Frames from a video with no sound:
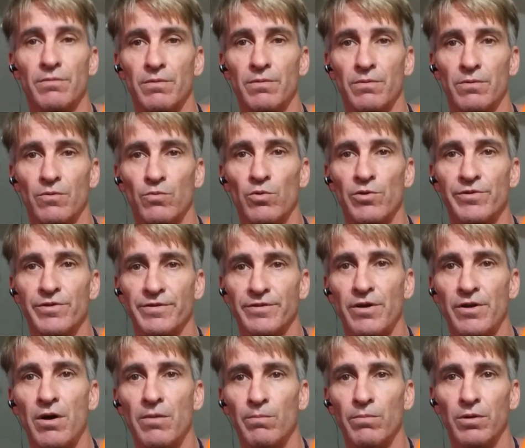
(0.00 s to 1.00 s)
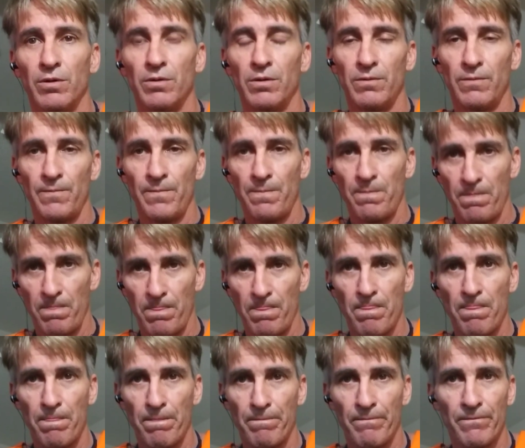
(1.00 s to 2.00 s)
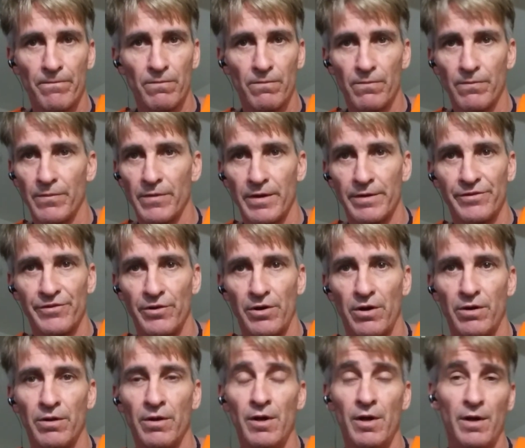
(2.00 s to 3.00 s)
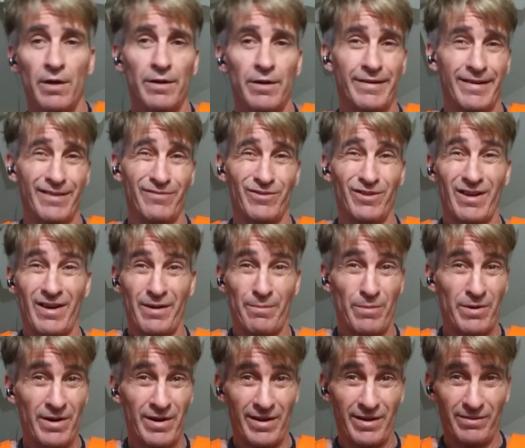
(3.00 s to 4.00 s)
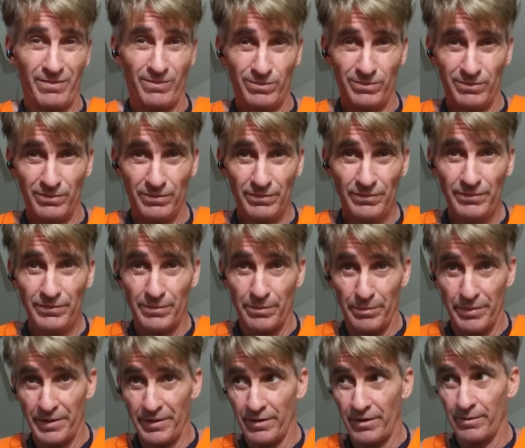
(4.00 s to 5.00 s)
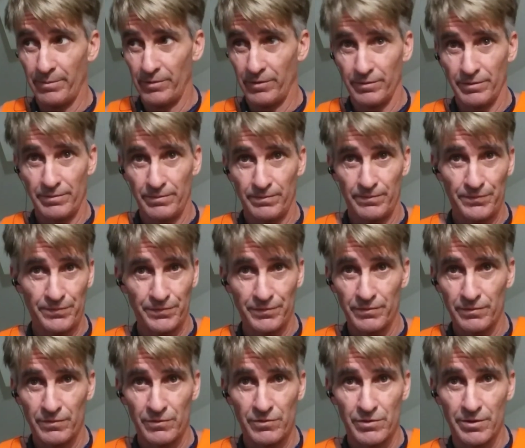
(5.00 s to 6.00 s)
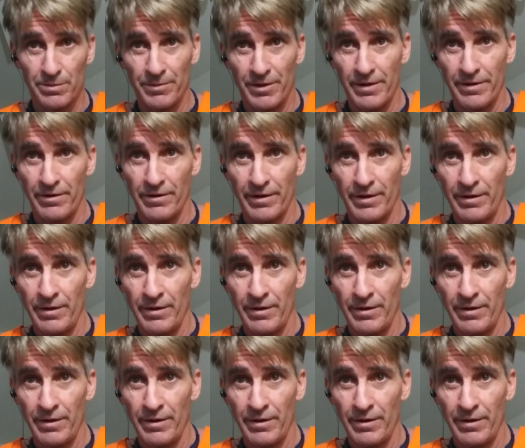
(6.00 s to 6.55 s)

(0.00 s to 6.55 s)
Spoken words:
The word is humble. That's all. If you have a lot of money, be humble. Jim Carrey.